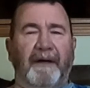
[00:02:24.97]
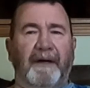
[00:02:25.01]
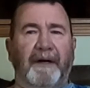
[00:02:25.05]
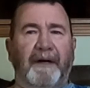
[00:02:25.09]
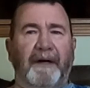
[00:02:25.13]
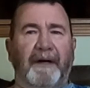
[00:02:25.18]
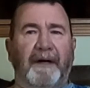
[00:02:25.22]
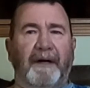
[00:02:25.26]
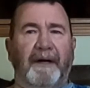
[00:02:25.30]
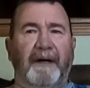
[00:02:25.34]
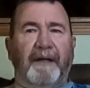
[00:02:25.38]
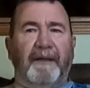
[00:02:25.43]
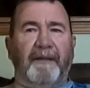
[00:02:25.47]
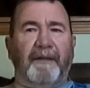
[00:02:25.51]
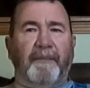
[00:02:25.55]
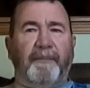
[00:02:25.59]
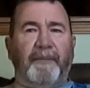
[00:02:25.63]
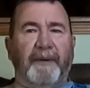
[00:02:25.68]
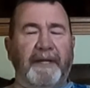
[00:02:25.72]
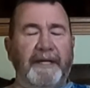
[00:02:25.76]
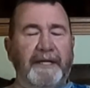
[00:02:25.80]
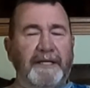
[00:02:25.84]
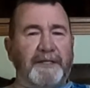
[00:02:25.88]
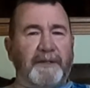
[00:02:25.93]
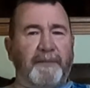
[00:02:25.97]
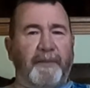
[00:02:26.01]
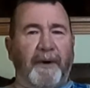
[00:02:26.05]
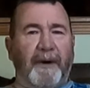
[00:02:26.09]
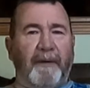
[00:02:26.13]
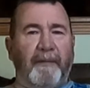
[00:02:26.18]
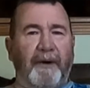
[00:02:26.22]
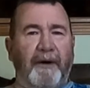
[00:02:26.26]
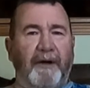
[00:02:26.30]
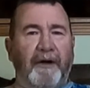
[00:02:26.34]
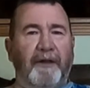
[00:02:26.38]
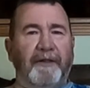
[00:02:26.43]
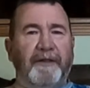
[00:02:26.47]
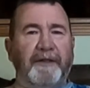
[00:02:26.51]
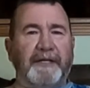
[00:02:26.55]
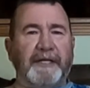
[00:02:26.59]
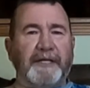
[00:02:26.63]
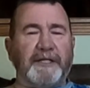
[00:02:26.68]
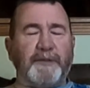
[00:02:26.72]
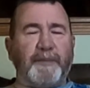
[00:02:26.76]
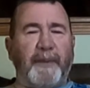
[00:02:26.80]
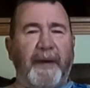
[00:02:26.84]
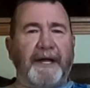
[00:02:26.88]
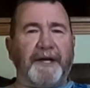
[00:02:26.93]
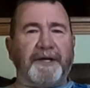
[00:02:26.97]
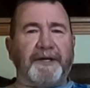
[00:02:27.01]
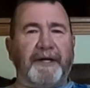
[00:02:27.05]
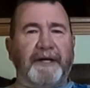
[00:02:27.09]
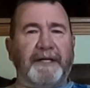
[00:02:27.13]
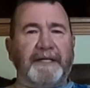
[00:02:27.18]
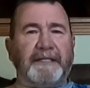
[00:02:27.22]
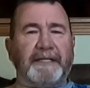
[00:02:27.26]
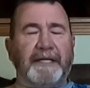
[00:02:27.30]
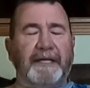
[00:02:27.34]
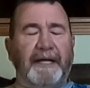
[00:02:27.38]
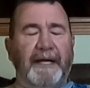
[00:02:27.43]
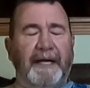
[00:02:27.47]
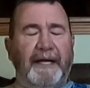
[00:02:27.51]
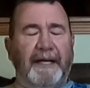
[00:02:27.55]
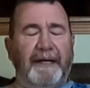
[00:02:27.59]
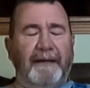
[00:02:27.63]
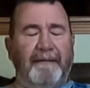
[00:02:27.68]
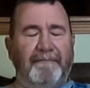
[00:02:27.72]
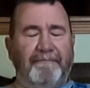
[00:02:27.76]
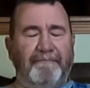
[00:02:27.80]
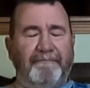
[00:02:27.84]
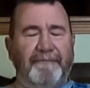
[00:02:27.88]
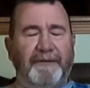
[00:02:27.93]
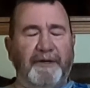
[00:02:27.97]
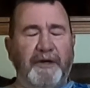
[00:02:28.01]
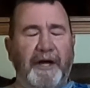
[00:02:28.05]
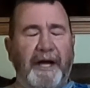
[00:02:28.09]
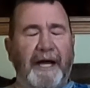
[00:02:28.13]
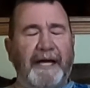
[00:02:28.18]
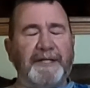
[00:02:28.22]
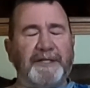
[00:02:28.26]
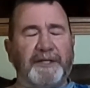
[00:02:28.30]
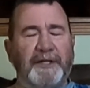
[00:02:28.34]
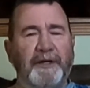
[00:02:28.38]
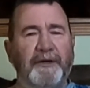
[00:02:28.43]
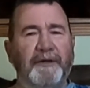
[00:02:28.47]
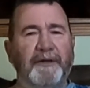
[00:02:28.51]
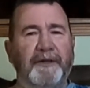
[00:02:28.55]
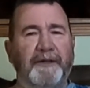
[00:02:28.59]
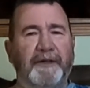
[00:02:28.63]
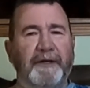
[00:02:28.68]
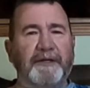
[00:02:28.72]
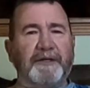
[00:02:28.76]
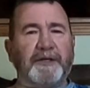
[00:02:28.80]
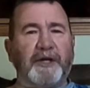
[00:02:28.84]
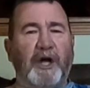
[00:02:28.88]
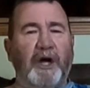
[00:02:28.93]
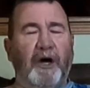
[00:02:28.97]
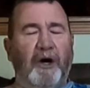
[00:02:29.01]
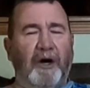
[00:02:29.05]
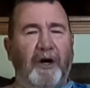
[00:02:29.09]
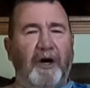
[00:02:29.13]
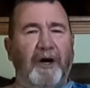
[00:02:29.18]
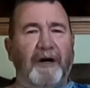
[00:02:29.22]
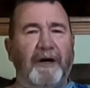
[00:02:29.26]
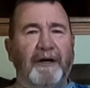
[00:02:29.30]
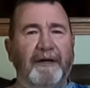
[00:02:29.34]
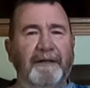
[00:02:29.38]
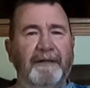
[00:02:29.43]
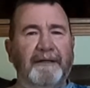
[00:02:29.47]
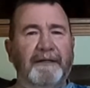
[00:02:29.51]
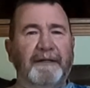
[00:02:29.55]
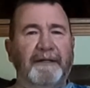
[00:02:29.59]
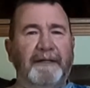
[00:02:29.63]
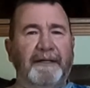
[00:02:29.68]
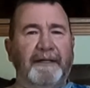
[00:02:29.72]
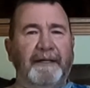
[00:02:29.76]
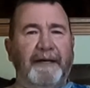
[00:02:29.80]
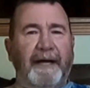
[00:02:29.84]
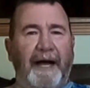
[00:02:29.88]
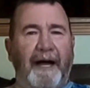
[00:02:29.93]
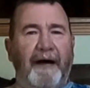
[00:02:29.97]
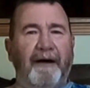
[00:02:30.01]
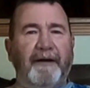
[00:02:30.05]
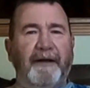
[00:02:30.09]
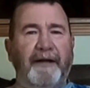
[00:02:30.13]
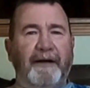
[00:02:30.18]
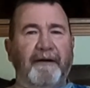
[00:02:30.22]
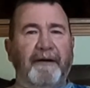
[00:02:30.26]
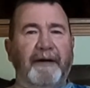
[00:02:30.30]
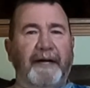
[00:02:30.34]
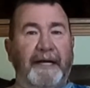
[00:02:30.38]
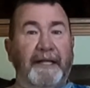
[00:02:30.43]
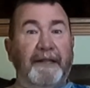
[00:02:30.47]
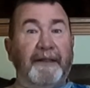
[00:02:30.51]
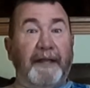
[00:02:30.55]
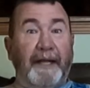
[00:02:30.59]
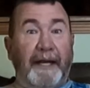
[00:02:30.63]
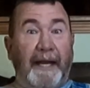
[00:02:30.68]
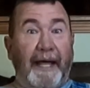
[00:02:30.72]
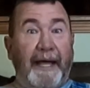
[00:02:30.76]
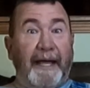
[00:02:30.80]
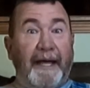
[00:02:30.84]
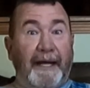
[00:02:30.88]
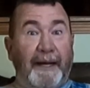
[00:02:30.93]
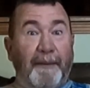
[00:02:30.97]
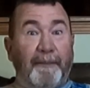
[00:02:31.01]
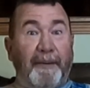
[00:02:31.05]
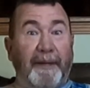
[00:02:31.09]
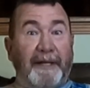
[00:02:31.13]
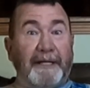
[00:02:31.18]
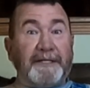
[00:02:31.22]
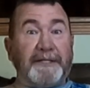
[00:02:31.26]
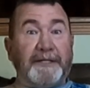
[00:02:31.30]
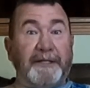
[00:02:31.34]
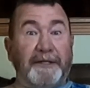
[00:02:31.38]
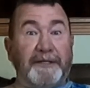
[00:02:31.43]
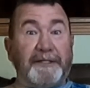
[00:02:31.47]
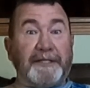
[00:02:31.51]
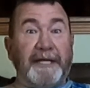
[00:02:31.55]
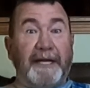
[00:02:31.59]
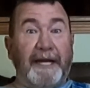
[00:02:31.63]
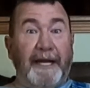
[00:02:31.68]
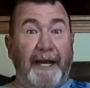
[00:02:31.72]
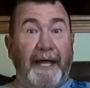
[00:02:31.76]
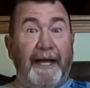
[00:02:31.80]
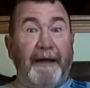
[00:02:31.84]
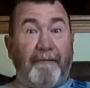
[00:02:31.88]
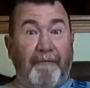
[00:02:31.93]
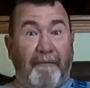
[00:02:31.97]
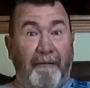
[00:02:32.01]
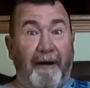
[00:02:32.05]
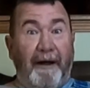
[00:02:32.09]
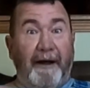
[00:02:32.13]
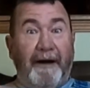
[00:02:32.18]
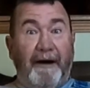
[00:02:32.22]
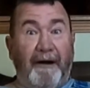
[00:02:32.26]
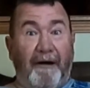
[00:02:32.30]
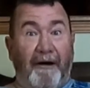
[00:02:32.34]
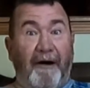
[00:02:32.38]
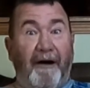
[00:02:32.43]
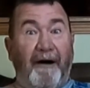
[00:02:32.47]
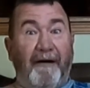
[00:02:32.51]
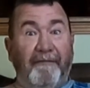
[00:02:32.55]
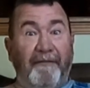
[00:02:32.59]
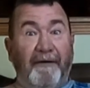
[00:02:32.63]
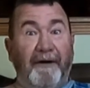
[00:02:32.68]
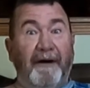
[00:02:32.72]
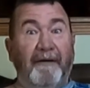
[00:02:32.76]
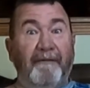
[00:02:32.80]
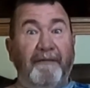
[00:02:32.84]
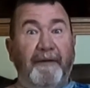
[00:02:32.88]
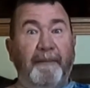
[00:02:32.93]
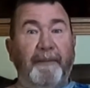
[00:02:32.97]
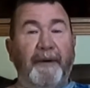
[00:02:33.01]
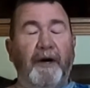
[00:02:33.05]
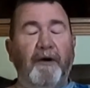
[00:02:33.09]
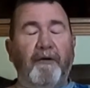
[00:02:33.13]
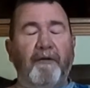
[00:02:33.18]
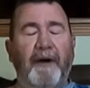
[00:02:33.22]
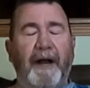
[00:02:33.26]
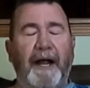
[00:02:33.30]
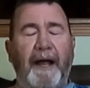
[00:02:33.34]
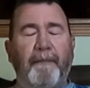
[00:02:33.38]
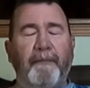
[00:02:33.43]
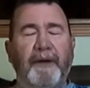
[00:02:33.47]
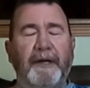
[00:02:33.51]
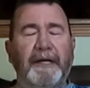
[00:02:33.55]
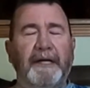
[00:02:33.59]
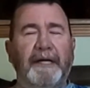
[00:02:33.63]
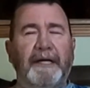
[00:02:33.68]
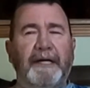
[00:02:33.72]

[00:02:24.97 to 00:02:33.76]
the police department, called the dispatch, and I said, hey, do you guys know that there's a car out here in the lake at Pleasant Hill City Lake right off of the boat ramp?